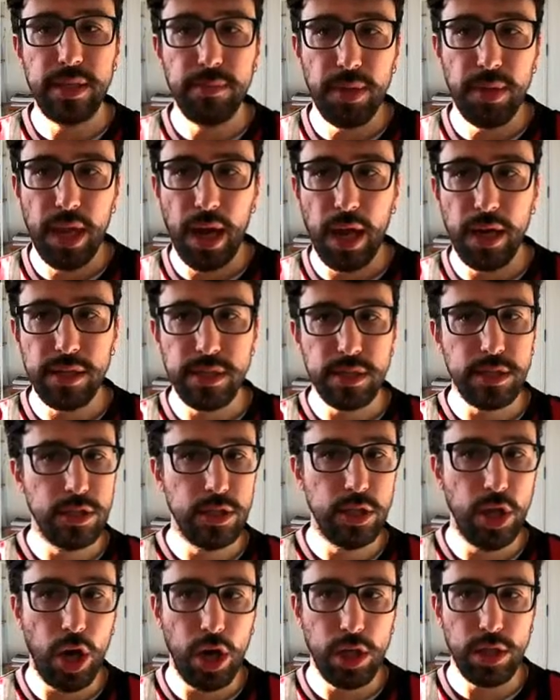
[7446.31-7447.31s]
Milan is
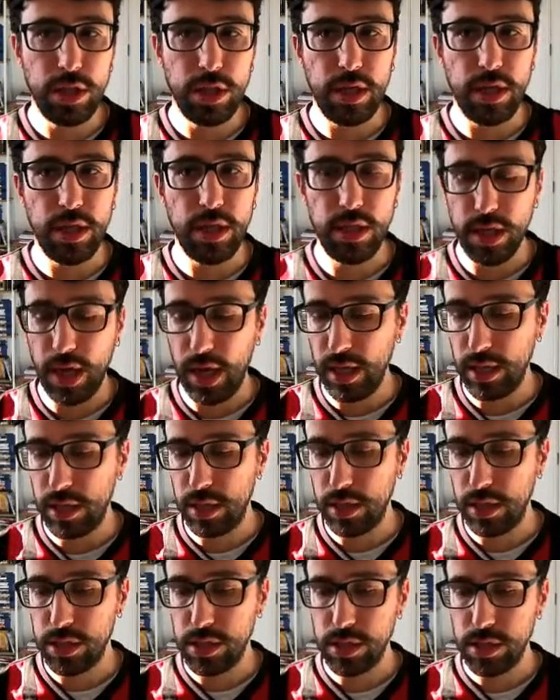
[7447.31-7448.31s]
not in that
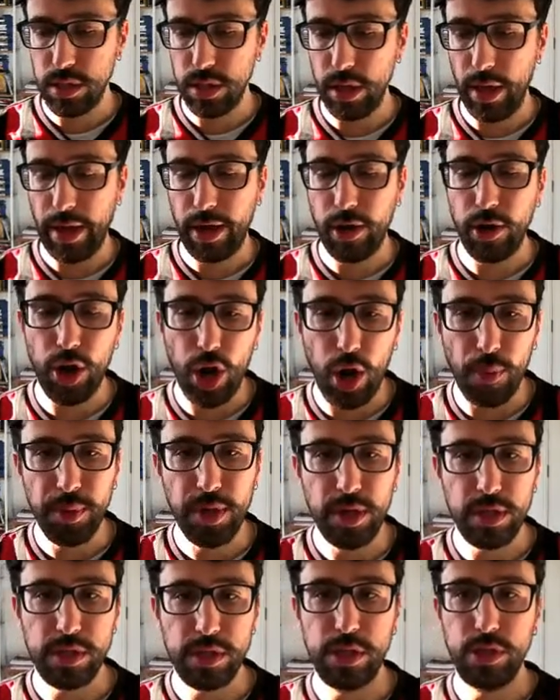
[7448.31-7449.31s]

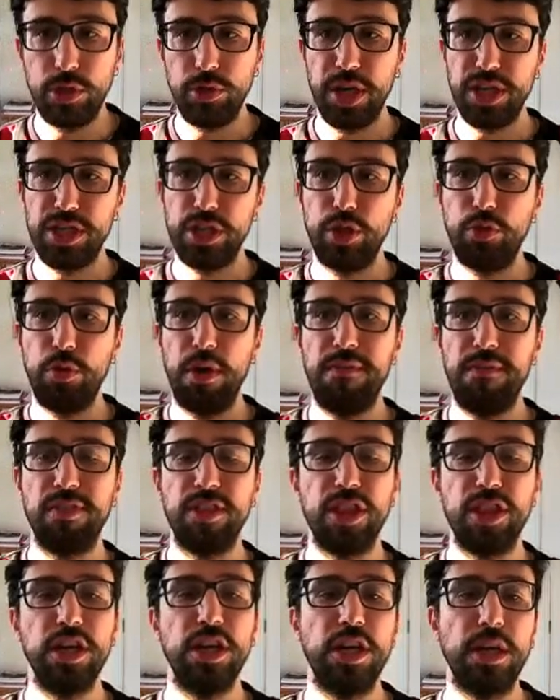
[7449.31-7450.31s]
economical situation to have
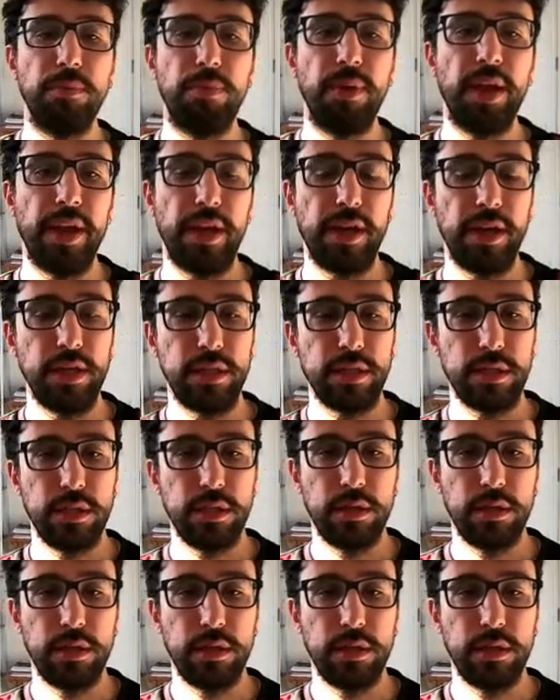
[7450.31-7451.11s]
30 players.